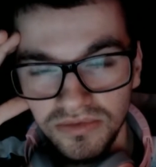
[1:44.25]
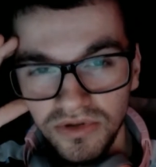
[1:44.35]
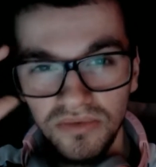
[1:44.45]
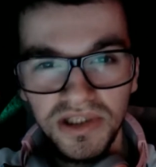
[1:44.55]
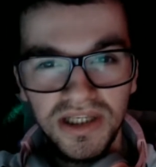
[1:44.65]
It will
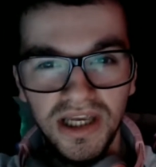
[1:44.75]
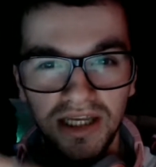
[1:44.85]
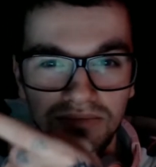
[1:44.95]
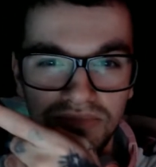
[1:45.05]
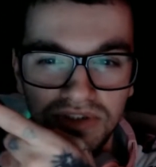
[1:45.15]
be
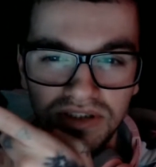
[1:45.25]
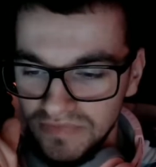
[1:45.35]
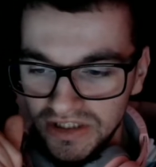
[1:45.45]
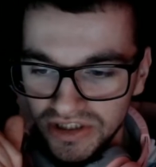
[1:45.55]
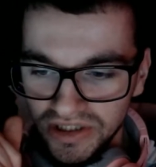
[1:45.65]
games
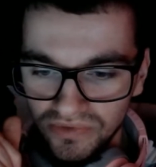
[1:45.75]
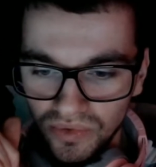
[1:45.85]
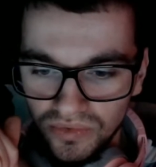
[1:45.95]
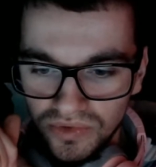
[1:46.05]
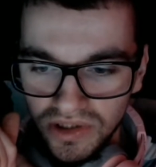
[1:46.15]
in general,
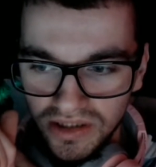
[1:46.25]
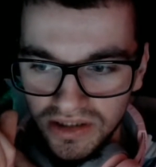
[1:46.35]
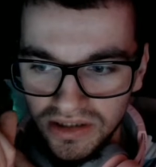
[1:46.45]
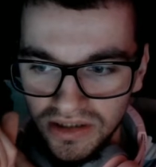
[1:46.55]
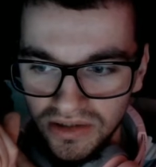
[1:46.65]
like
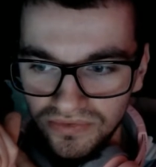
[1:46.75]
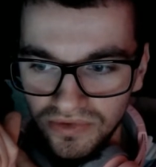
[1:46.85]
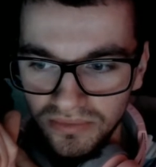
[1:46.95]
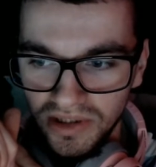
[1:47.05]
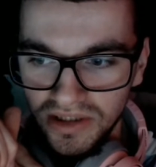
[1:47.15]
uh, from
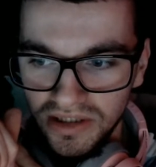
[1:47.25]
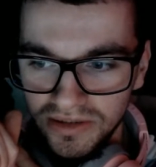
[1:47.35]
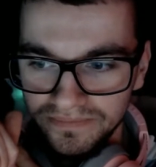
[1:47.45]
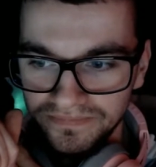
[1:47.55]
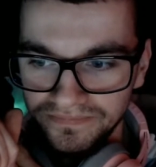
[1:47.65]
my um,